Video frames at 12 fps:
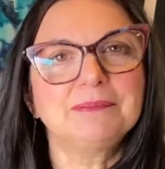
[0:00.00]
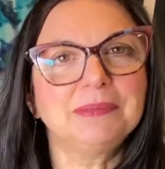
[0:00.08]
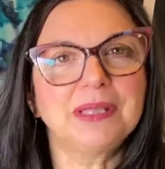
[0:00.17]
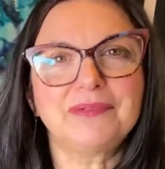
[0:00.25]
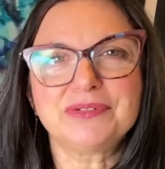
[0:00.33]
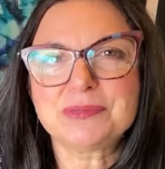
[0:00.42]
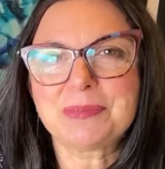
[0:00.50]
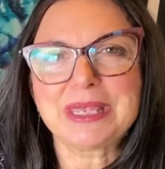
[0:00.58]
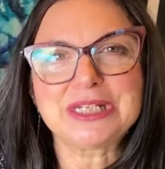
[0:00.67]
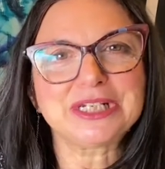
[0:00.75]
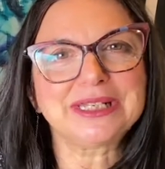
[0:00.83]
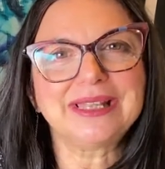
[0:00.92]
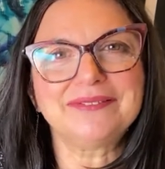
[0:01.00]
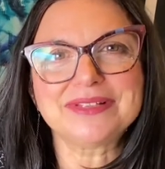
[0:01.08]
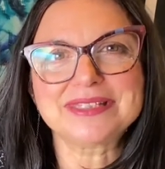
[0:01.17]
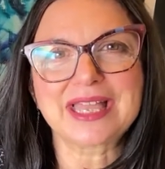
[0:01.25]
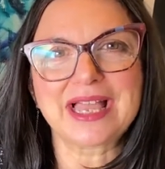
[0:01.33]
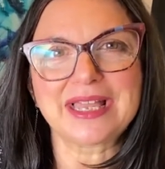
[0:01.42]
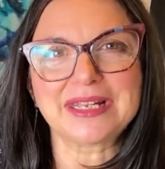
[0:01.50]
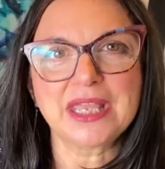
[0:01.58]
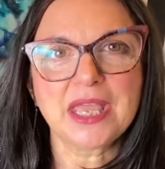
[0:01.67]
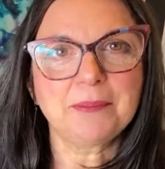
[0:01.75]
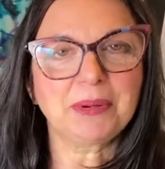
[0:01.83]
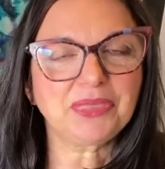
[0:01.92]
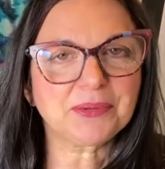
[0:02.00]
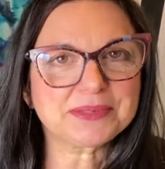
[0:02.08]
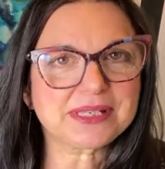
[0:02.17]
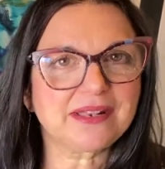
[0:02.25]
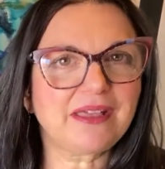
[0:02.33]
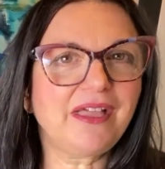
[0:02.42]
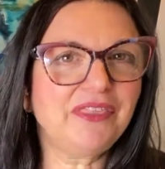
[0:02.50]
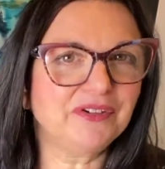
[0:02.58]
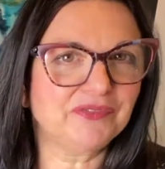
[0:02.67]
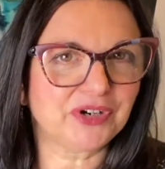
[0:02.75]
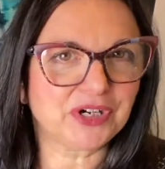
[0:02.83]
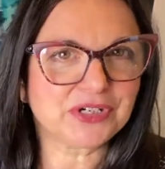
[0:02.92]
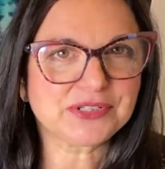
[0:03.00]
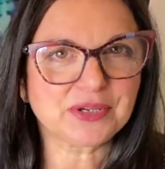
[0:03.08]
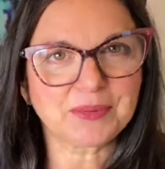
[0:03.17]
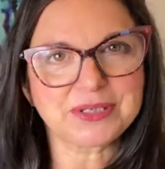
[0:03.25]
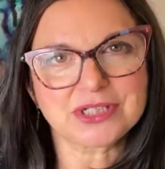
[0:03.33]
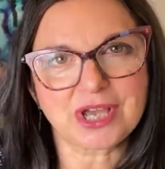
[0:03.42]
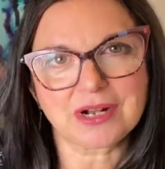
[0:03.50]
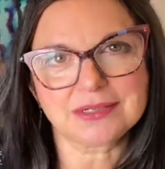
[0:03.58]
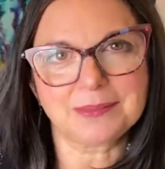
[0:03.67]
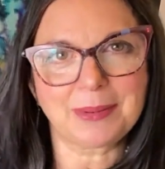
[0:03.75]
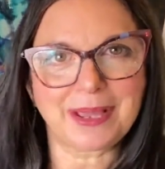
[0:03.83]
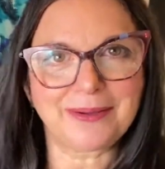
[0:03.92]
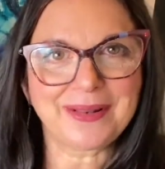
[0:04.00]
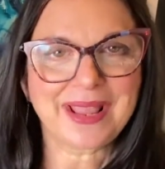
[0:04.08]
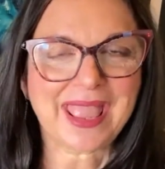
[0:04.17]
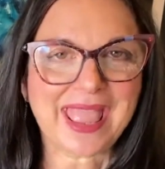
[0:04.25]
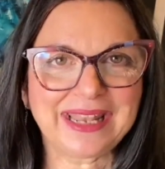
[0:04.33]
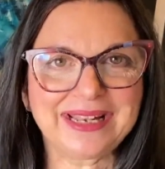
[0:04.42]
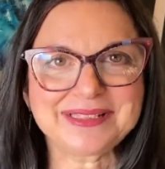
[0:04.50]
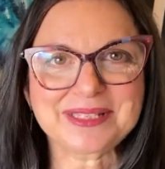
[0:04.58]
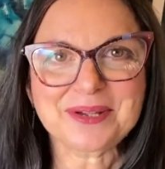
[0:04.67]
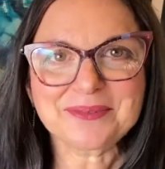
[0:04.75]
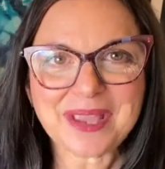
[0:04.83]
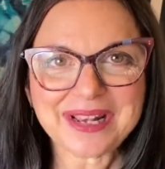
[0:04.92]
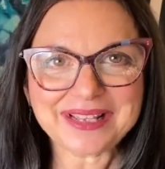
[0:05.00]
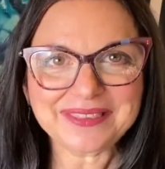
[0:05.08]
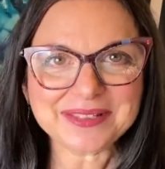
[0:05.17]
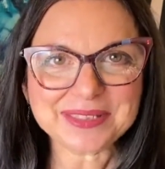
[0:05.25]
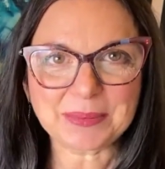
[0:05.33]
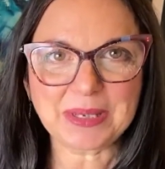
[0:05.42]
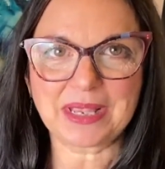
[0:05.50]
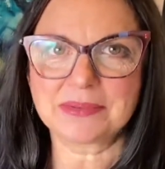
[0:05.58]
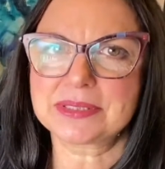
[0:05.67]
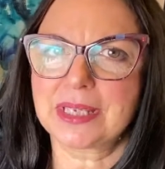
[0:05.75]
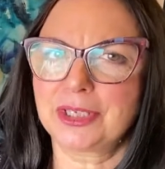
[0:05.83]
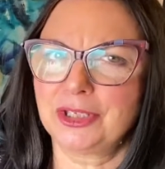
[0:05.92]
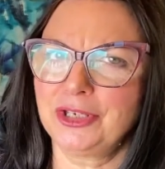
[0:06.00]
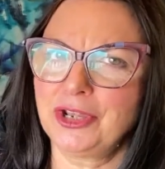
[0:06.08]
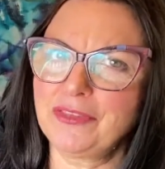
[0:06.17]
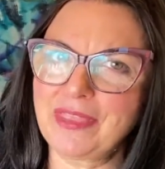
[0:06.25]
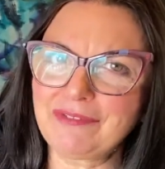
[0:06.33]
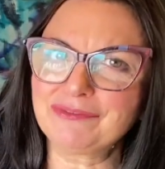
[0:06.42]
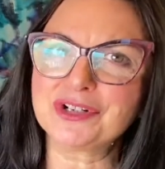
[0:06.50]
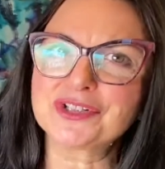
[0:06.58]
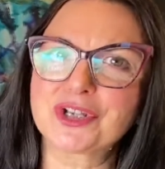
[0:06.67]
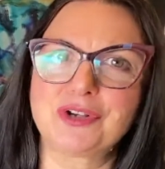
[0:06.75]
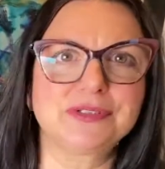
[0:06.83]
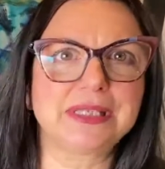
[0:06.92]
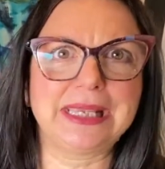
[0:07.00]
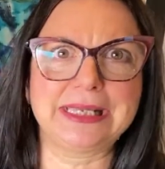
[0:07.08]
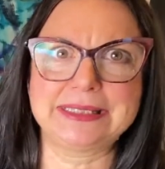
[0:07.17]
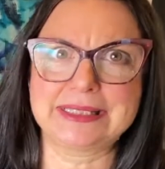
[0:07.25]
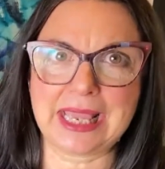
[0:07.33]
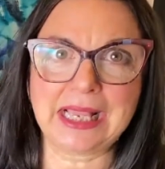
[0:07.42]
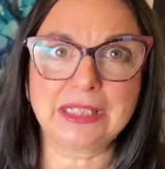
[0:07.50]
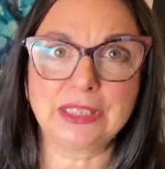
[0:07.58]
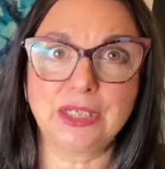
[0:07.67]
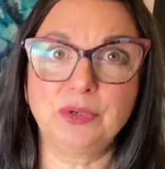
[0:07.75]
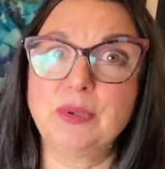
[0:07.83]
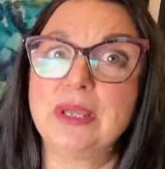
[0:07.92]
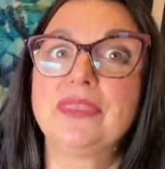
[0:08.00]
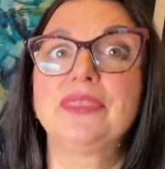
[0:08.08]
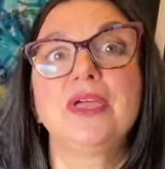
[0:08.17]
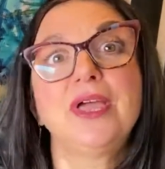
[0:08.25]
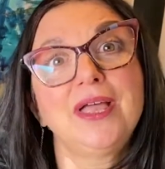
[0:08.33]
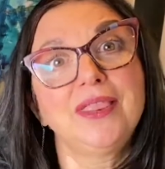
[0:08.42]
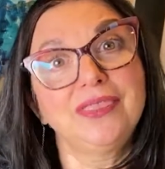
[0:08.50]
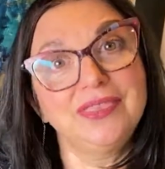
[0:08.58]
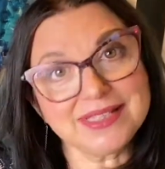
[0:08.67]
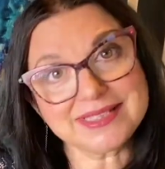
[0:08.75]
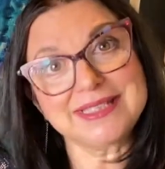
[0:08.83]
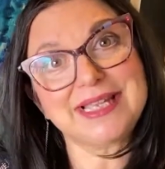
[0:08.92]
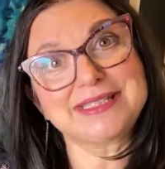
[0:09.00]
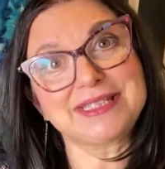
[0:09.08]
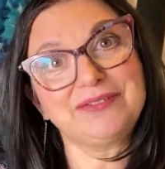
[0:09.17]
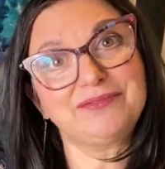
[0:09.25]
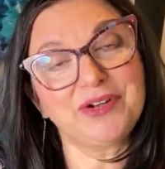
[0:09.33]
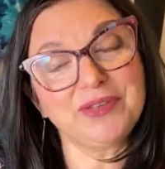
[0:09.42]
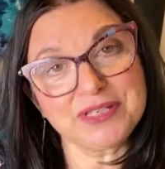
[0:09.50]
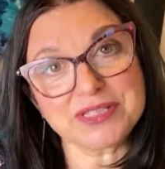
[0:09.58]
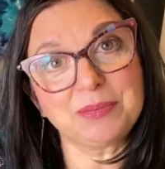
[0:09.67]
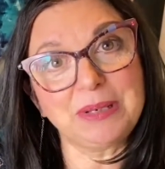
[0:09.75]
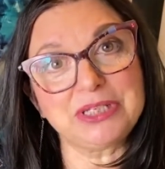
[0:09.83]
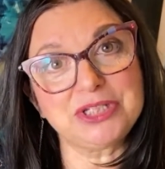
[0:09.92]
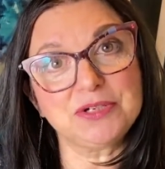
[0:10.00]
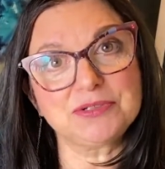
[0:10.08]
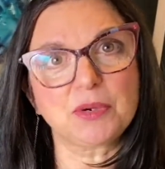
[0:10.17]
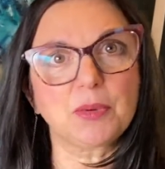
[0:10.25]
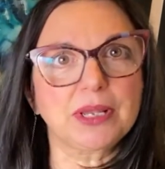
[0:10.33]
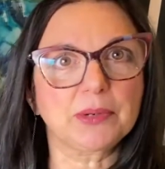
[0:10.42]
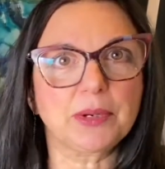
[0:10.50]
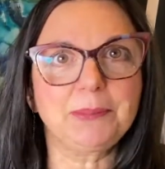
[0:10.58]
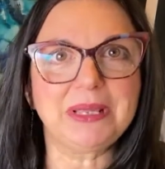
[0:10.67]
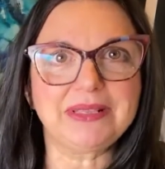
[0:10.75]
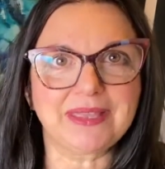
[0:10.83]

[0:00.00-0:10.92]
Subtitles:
Love is patient, love is kind. But there was that other verse that we talked about, and as I read it this week, I was like, you know, that verse goes exactly with this lesson for this week too. So we're going to repeat